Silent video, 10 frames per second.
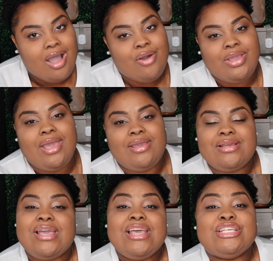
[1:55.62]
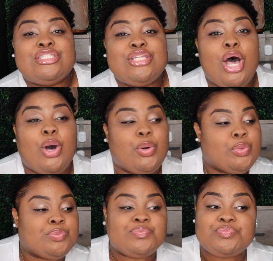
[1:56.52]
okay?
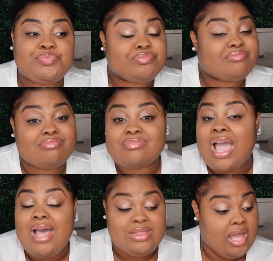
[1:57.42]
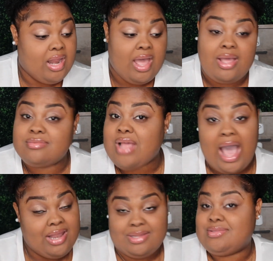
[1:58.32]
So I thought I,
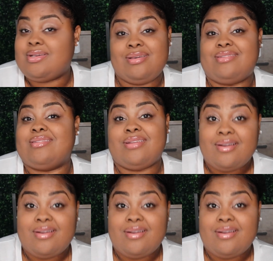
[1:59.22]
I looked good,